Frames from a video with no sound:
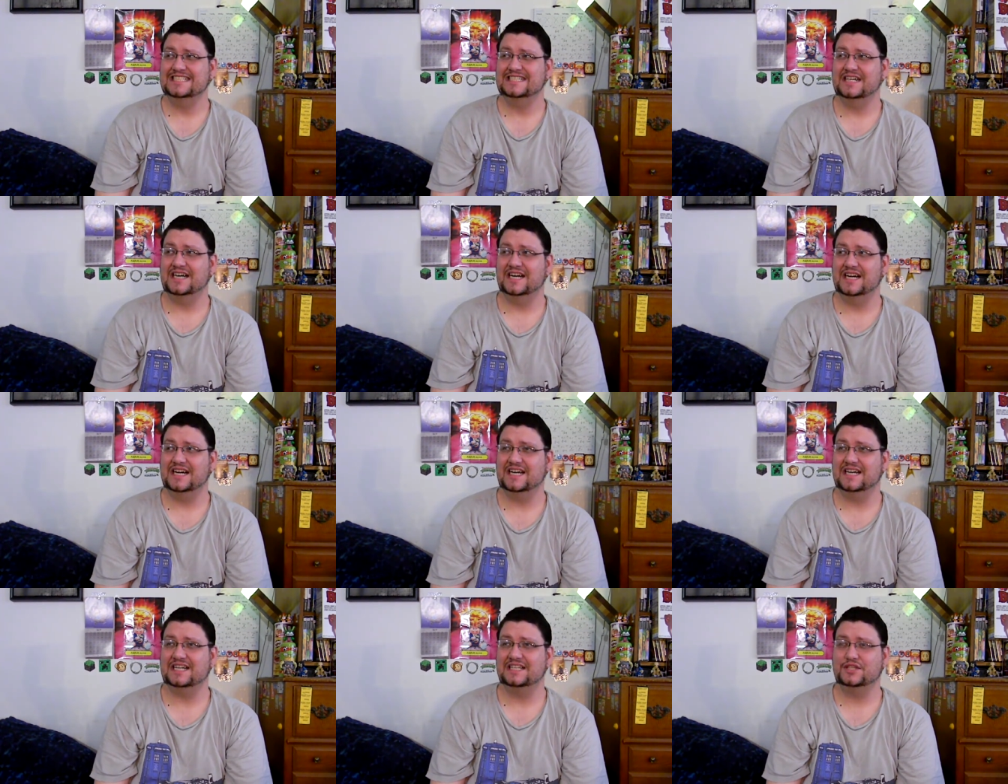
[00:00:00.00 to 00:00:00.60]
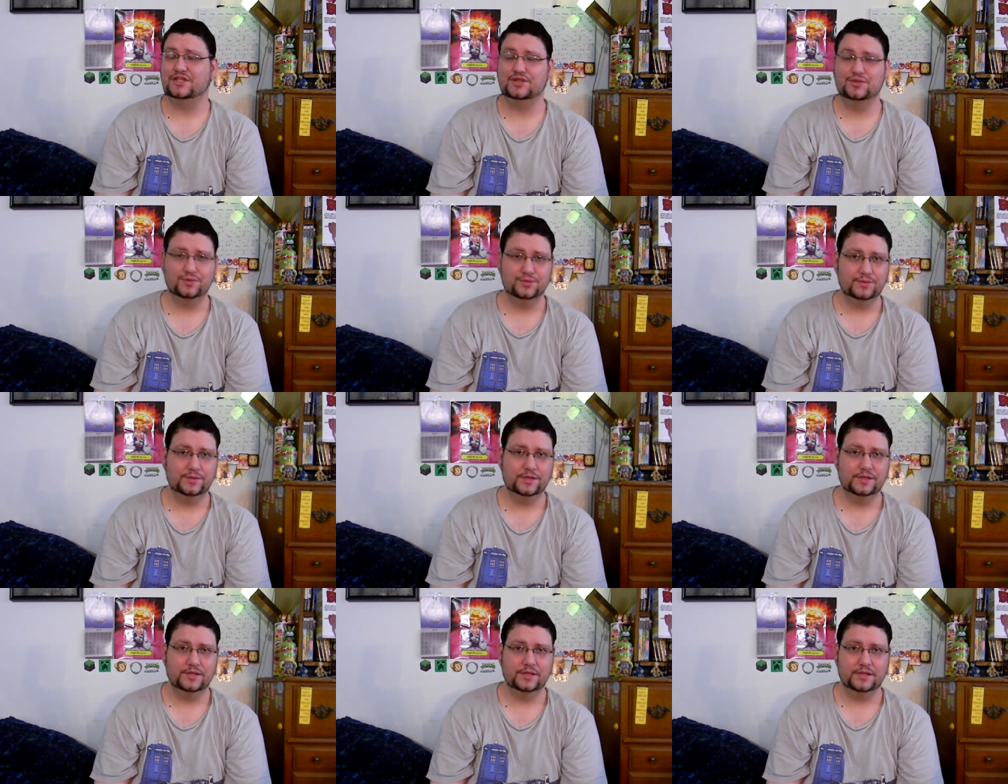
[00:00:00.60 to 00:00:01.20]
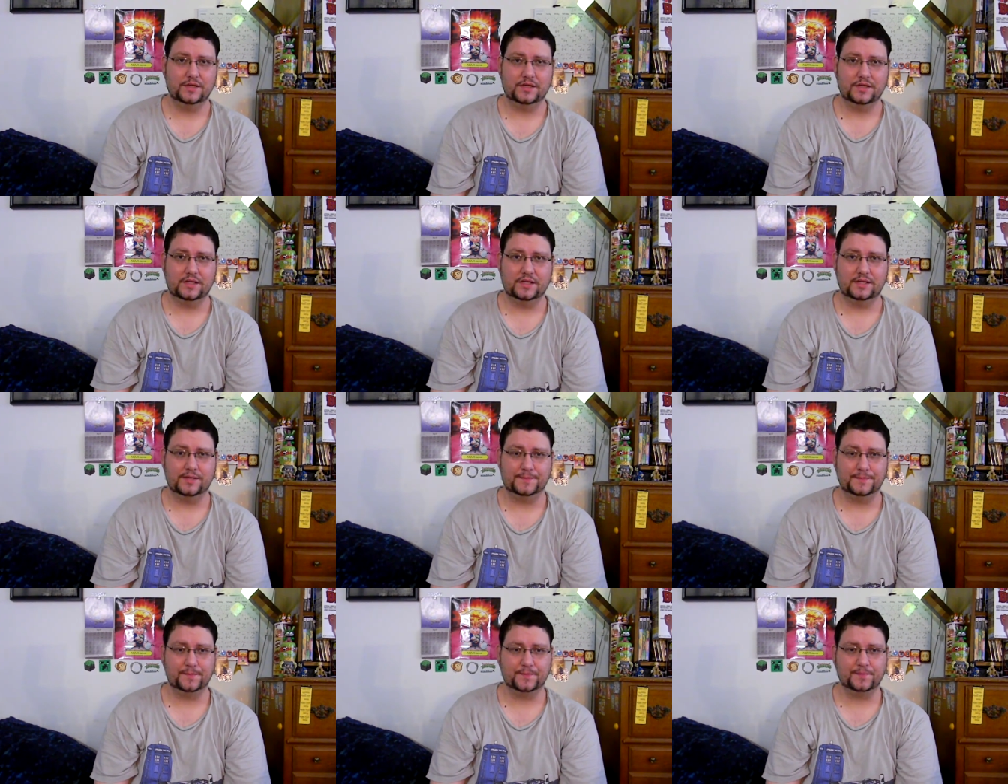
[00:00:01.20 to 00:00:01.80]
uh, soon.
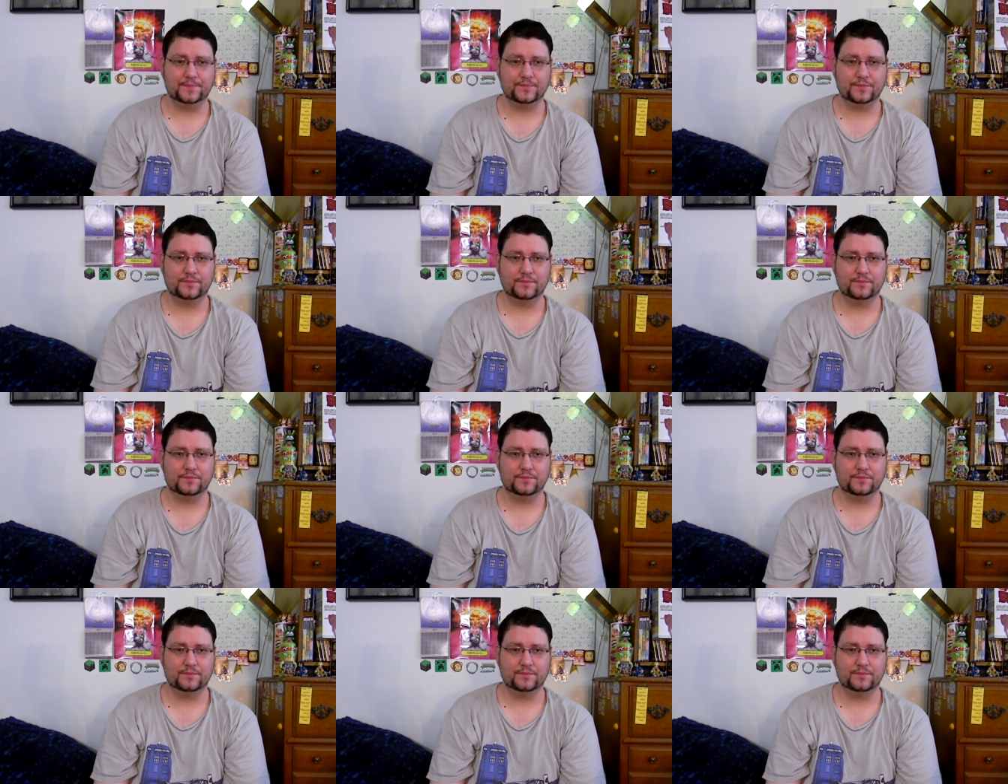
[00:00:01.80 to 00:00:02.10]
Um,